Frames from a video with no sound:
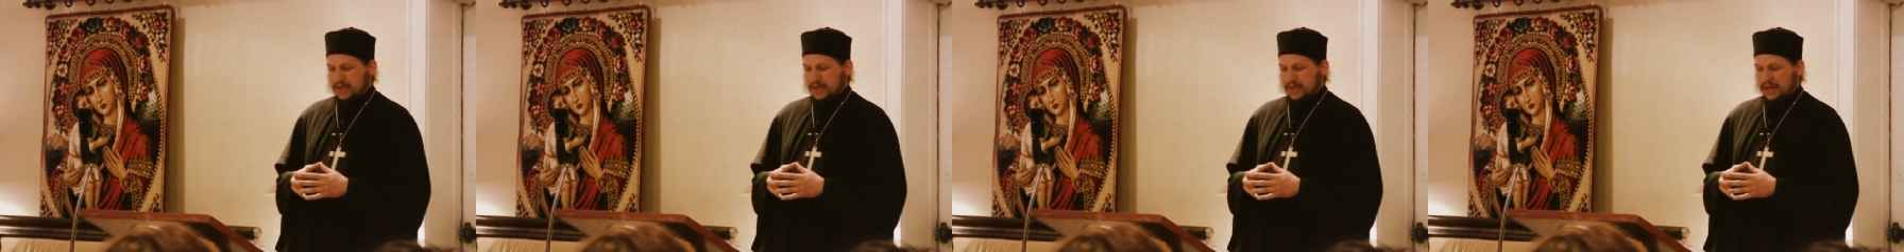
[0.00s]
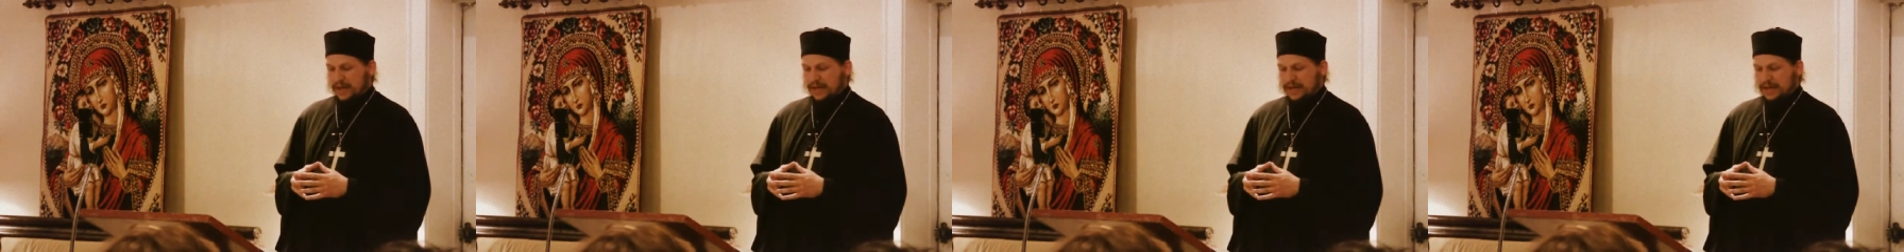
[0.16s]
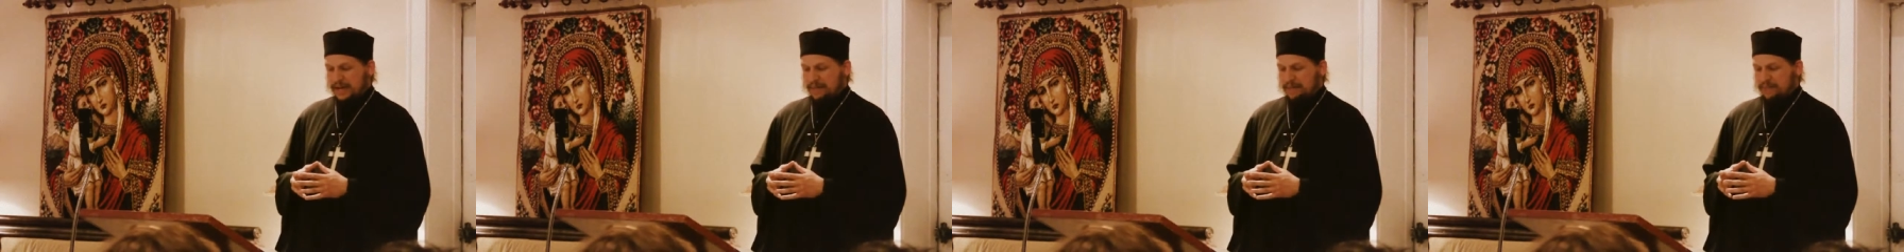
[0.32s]

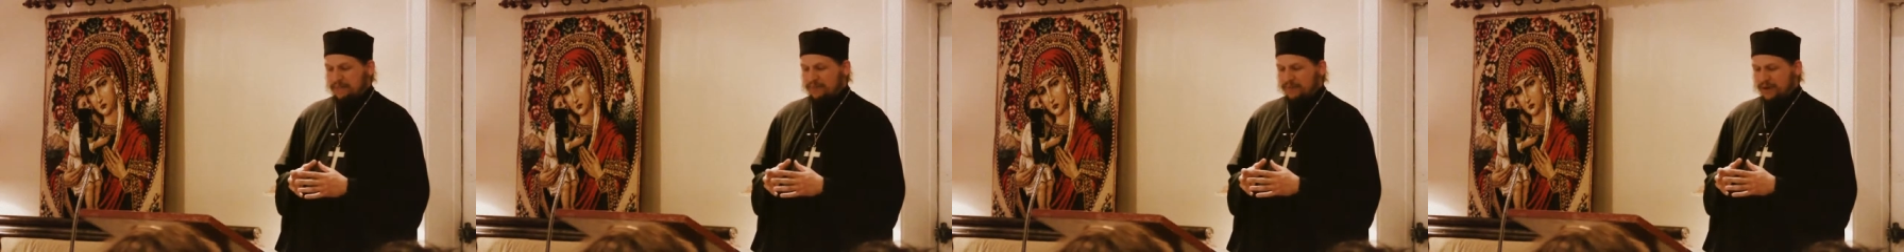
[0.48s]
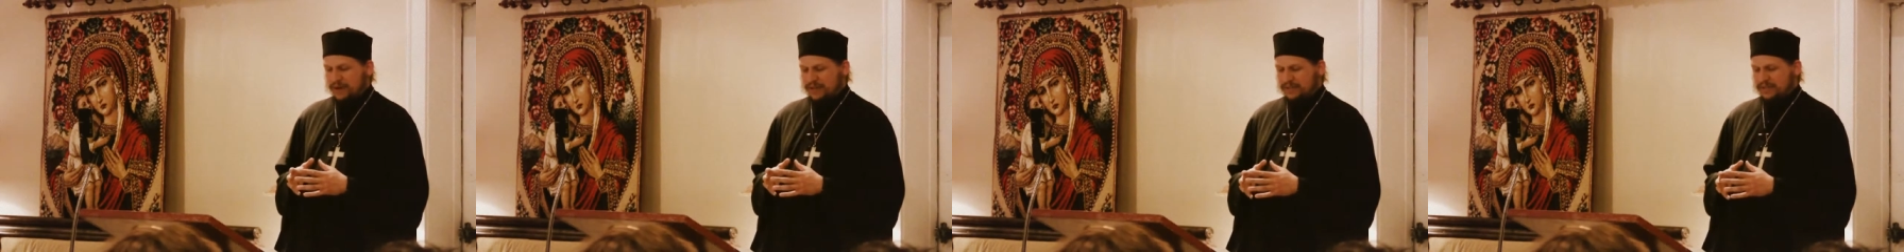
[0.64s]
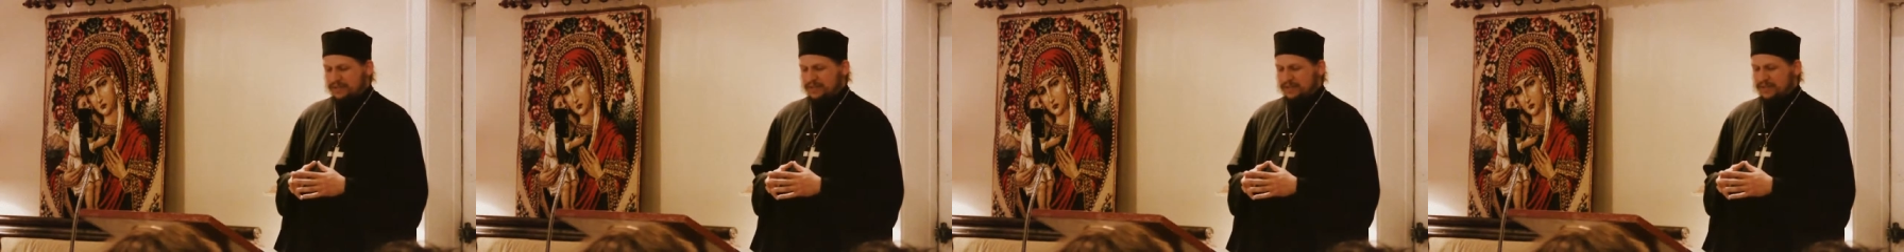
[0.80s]
and I
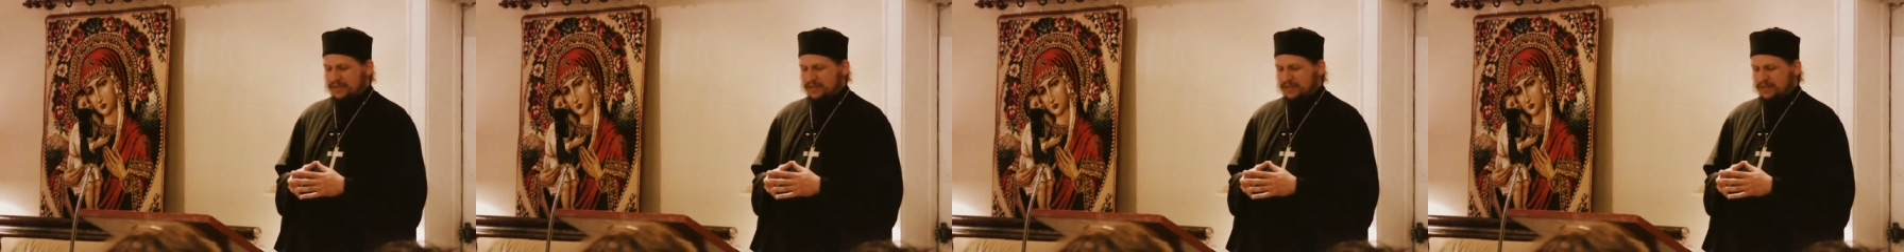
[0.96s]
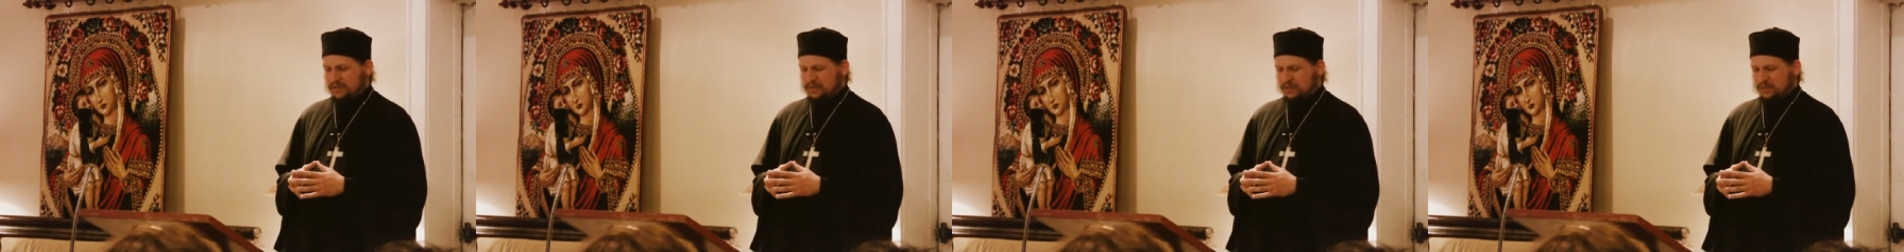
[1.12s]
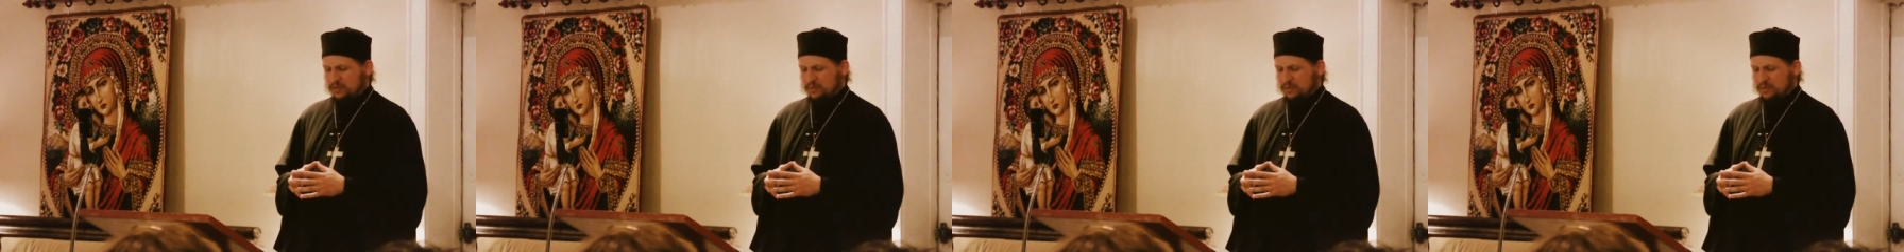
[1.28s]
pressed it on
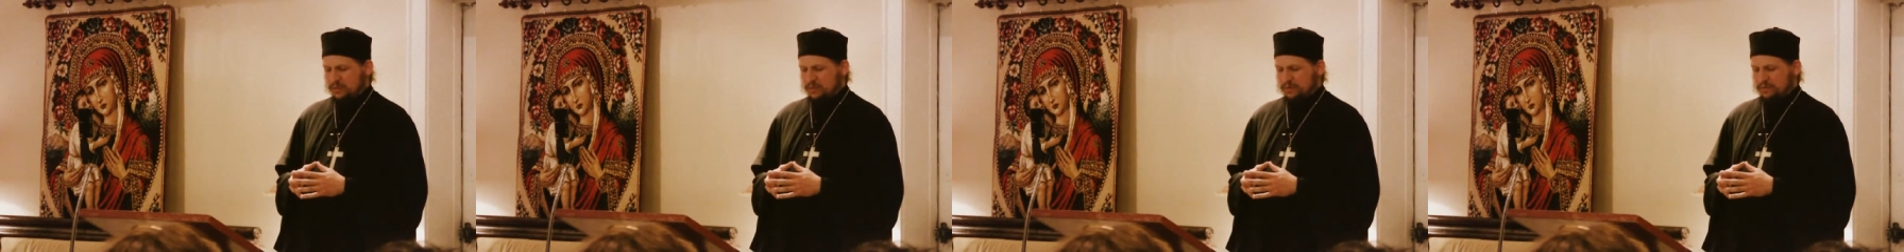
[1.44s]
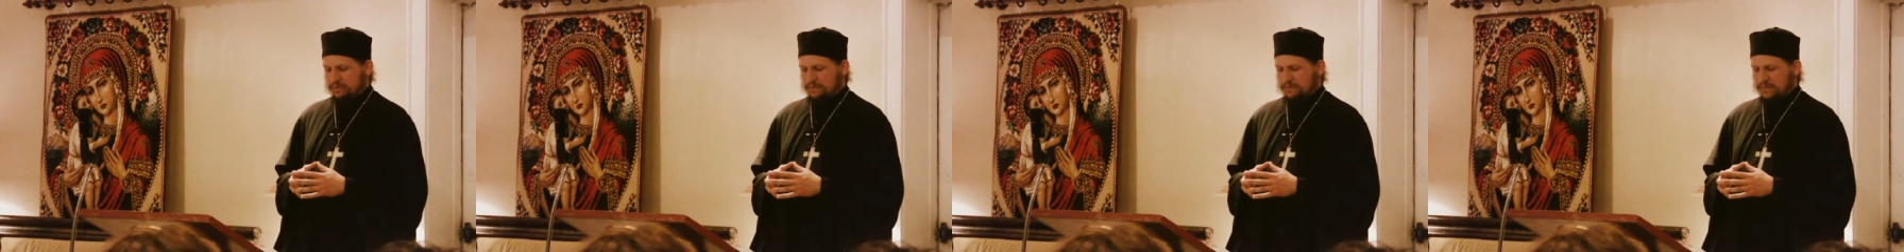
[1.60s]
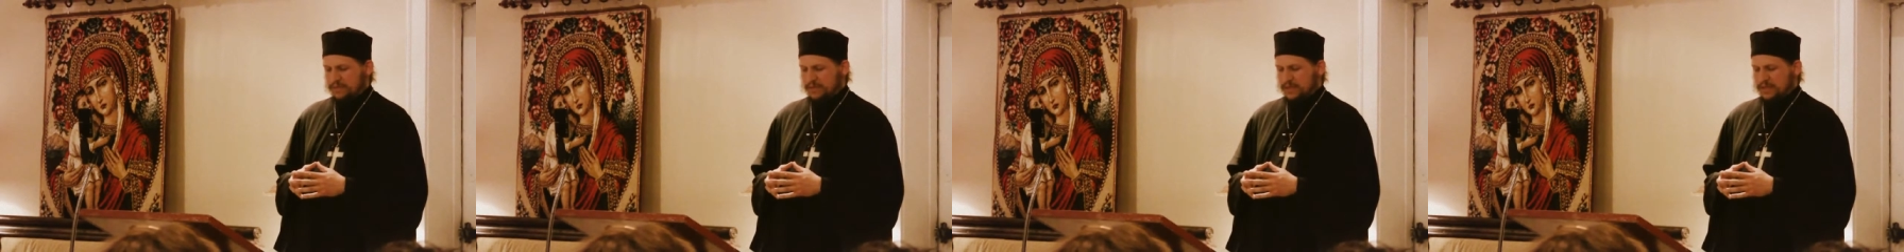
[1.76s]
the tumor.
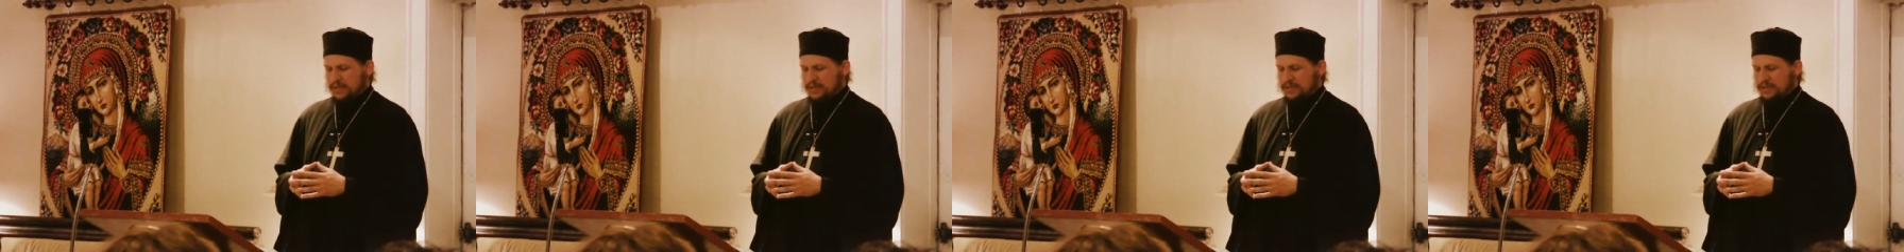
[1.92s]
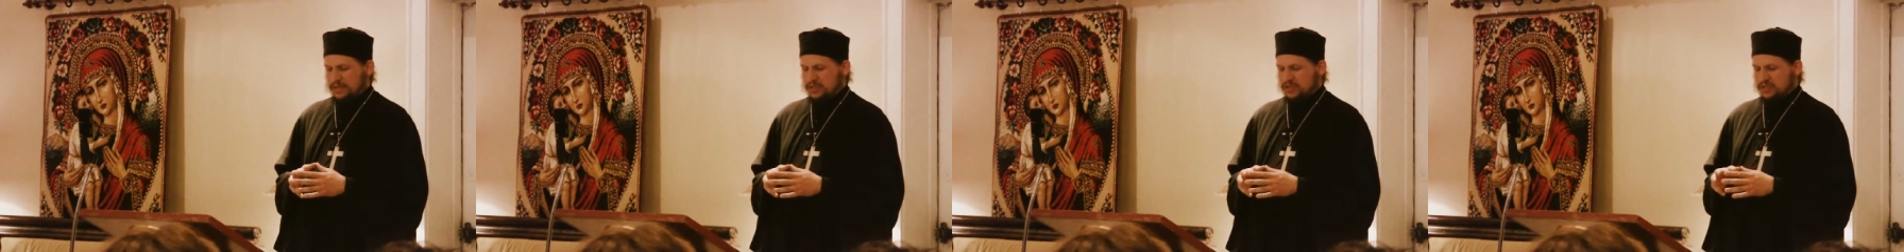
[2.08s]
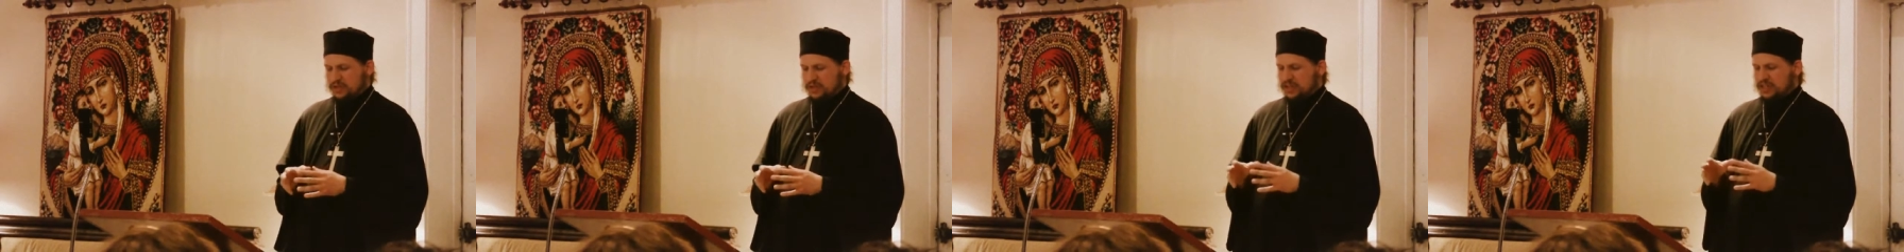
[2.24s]

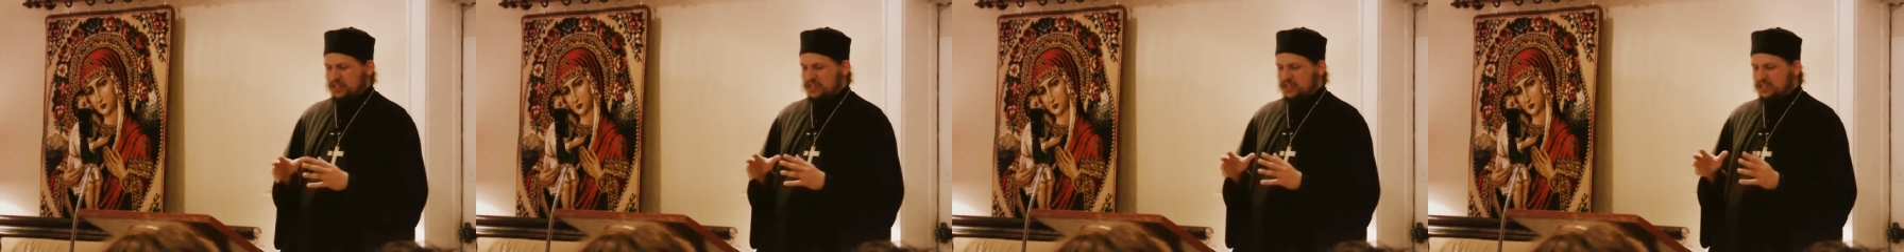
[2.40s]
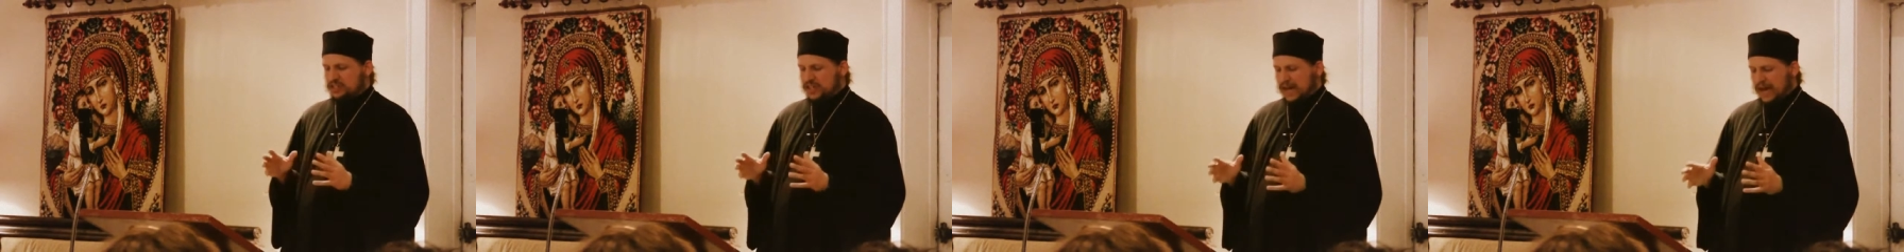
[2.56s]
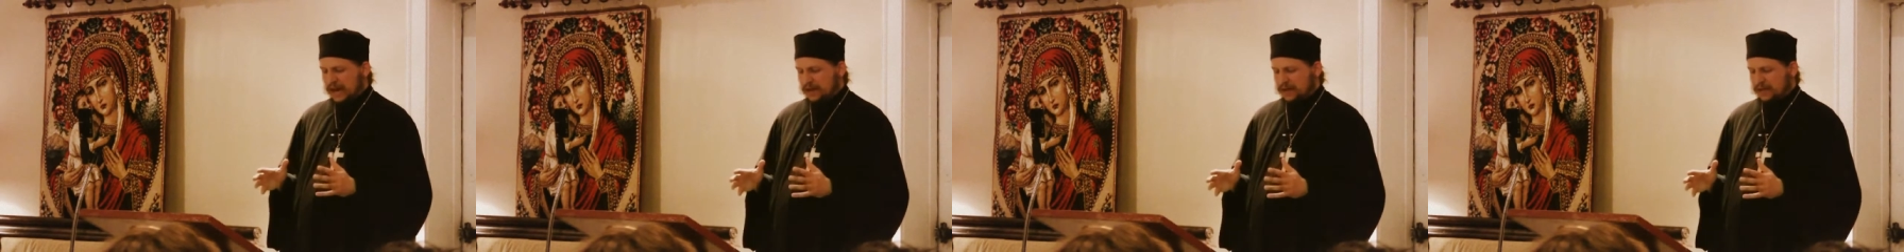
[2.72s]
She started
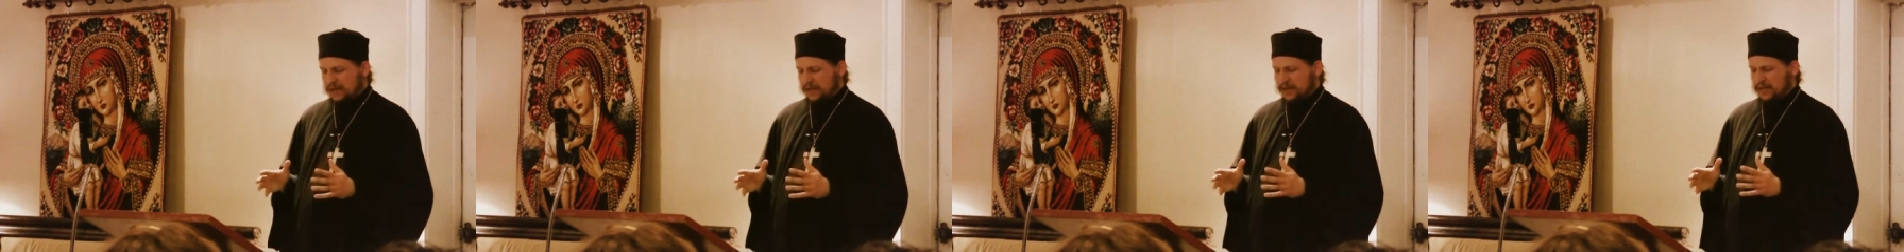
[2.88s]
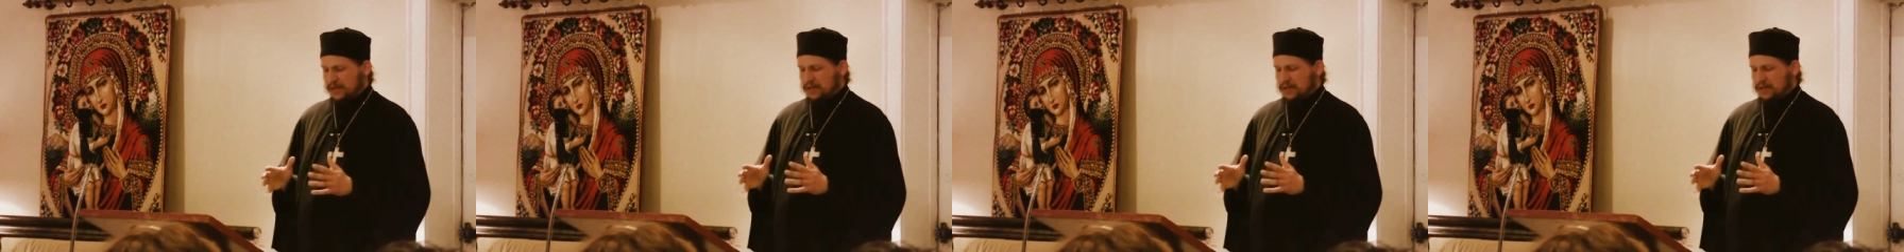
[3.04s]
shouting,